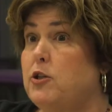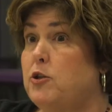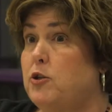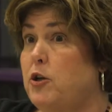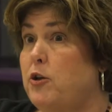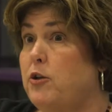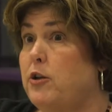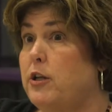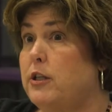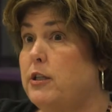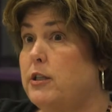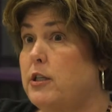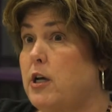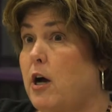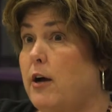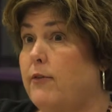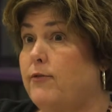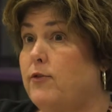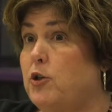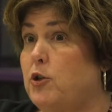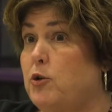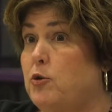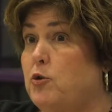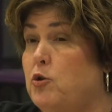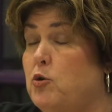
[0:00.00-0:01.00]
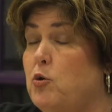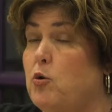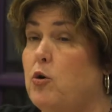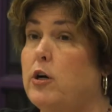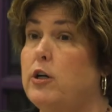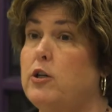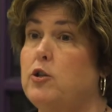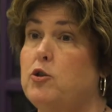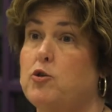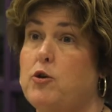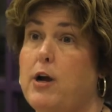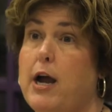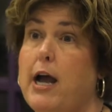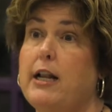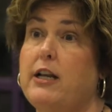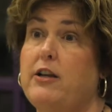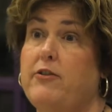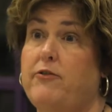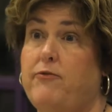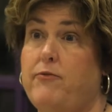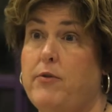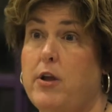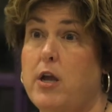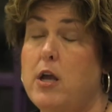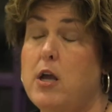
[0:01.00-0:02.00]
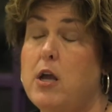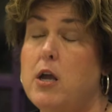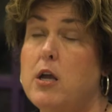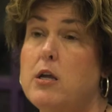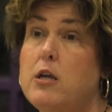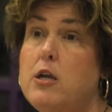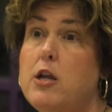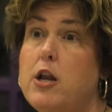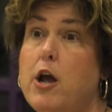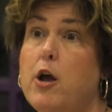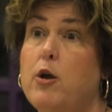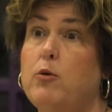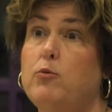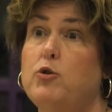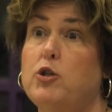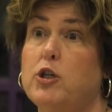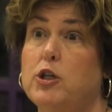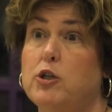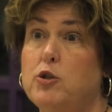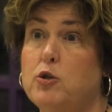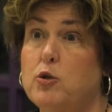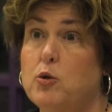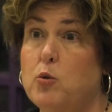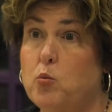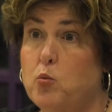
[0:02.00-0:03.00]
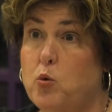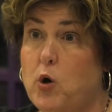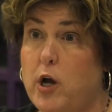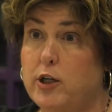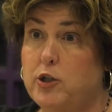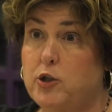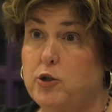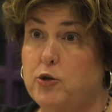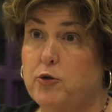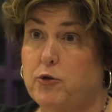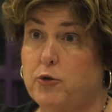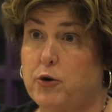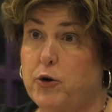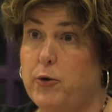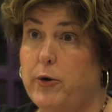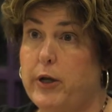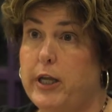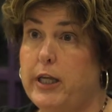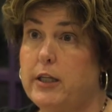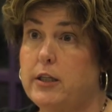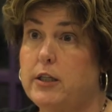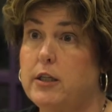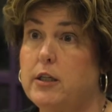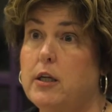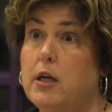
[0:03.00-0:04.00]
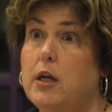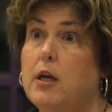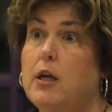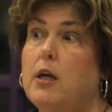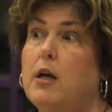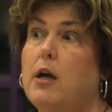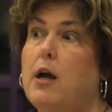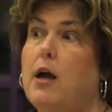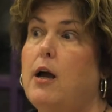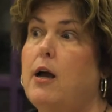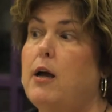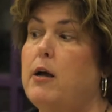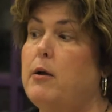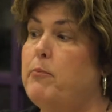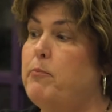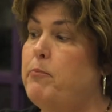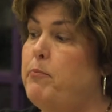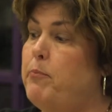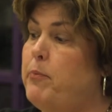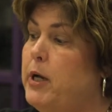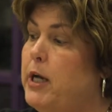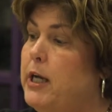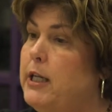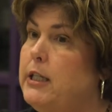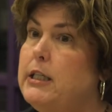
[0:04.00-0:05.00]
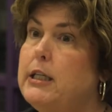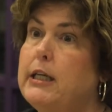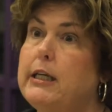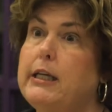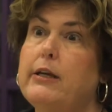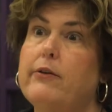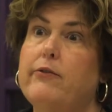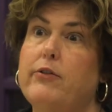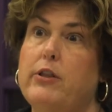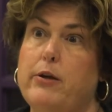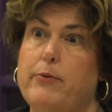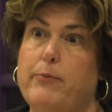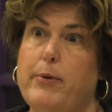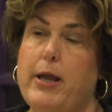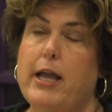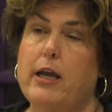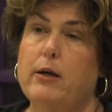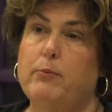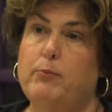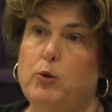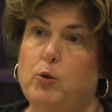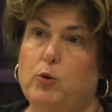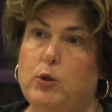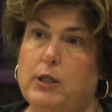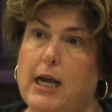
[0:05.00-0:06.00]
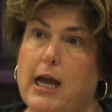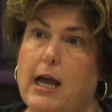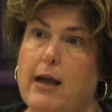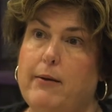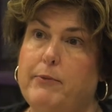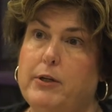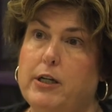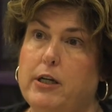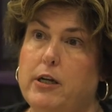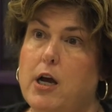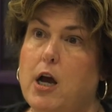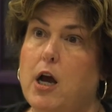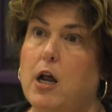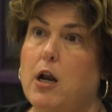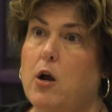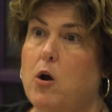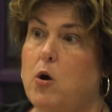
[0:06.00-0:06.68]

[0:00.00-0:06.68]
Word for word: students off too short and trying to, you know, just rush through it, um, but to give them ample time to not